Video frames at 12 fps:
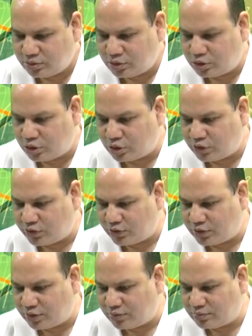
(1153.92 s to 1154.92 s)
gross
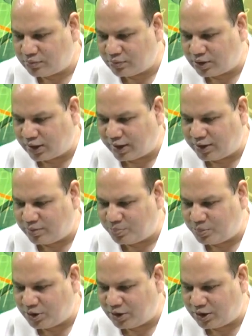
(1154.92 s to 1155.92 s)

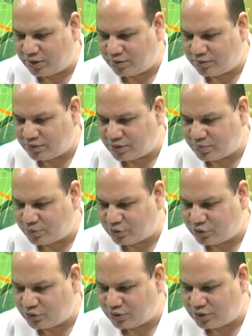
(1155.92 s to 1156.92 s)
NPA.
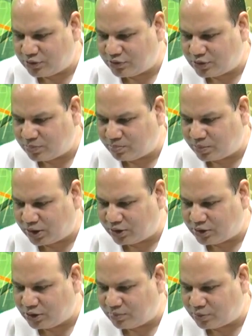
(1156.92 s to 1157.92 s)
Suppose in some
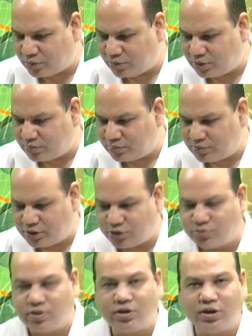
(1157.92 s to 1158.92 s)
banking problem
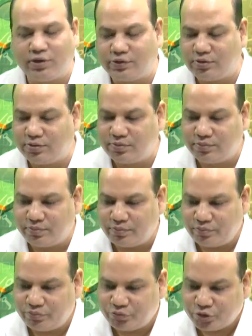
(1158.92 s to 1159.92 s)
this was asked.
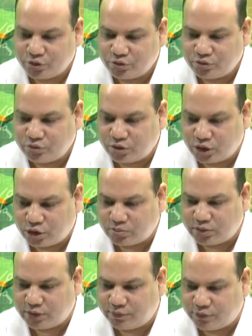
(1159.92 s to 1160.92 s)
So now
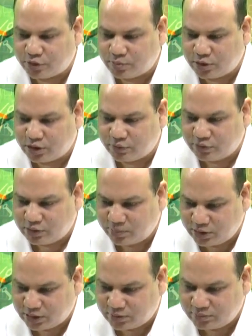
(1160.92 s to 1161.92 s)
my formula will
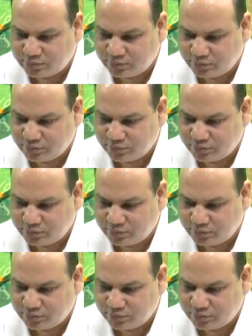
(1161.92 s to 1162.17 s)
become